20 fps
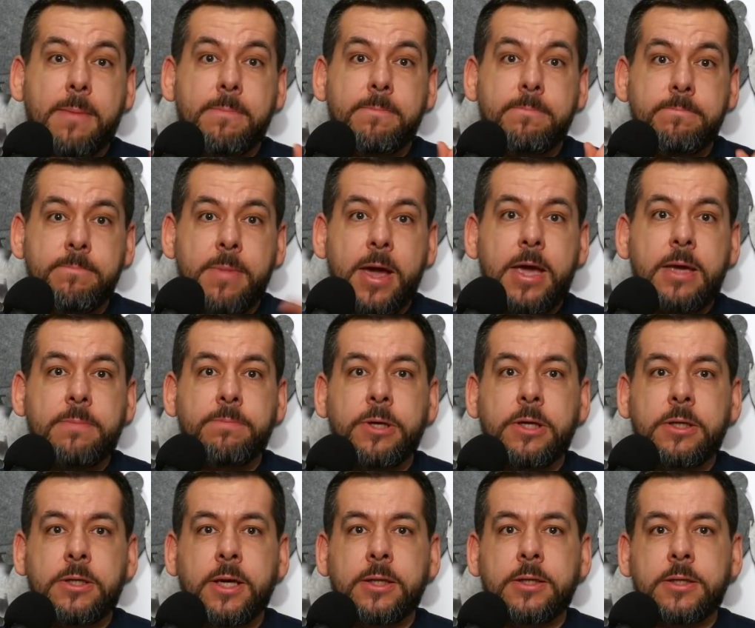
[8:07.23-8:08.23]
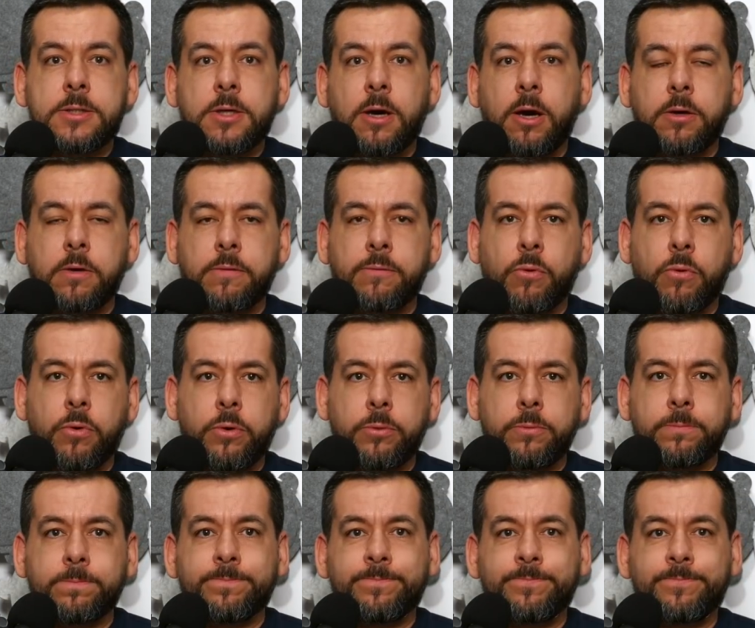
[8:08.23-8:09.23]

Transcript: may be the decider for you.